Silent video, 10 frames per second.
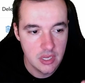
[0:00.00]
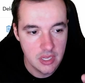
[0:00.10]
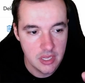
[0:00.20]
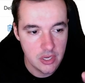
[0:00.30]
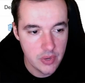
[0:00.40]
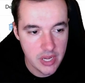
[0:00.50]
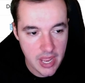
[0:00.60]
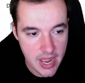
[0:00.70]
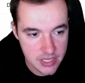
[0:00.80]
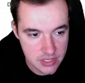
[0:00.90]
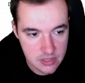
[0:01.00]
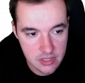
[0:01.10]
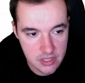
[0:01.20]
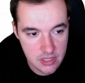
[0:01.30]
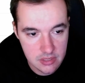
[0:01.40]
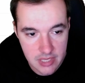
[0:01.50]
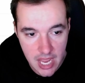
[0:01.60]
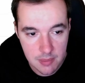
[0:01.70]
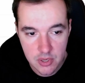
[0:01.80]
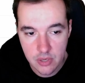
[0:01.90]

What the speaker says: It already has the name here.